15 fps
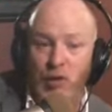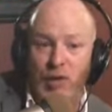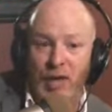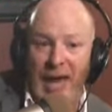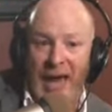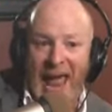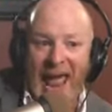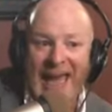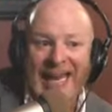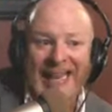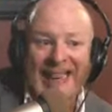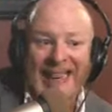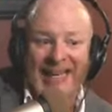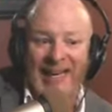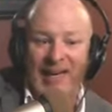Is there
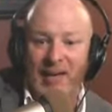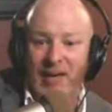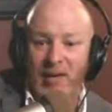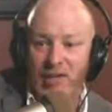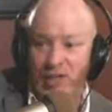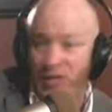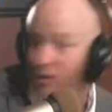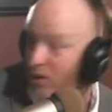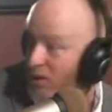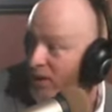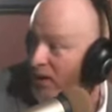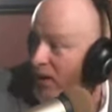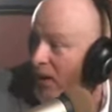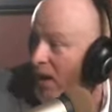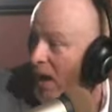anything?
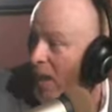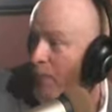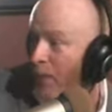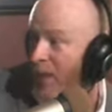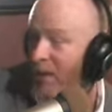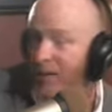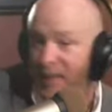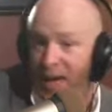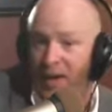Seriously, I'm being